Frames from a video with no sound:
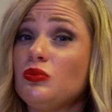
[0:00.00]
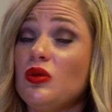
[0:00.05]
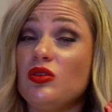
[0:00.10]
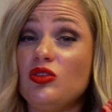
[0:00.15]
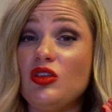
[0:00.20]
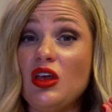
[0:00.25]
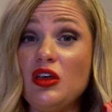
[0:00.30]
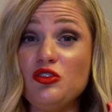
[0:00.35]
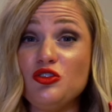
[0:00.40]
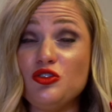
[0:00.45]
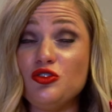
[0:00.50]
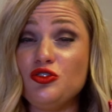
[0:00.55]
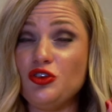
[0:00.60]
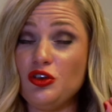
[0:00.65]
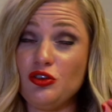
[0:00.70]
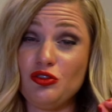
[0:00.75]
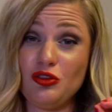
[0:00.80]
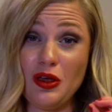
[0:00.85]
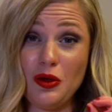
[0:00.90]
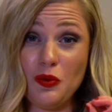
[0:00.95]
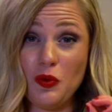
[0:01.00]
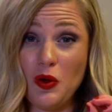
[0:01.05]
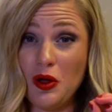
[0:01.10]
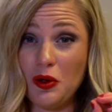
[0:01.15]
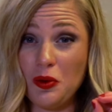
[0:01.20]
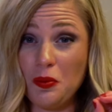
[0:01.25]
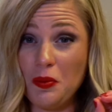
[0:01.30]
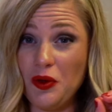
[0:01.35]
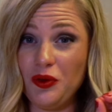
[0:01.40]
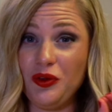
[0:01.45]
Tastes just like
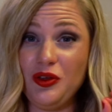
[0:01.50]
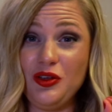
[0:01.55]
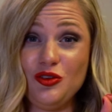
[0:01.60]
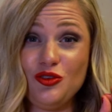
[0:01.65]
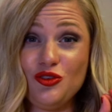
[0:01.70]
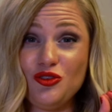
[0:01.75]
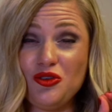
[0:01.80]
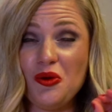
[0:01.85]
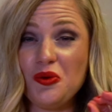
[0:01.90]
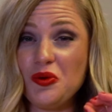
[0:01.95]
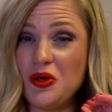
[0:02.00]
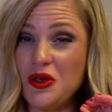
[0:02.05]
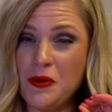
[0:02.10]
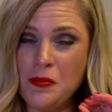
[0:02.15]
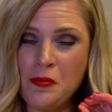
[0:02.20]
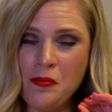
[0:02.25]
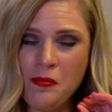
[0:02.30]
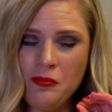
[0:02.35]
guacamole. It's so good.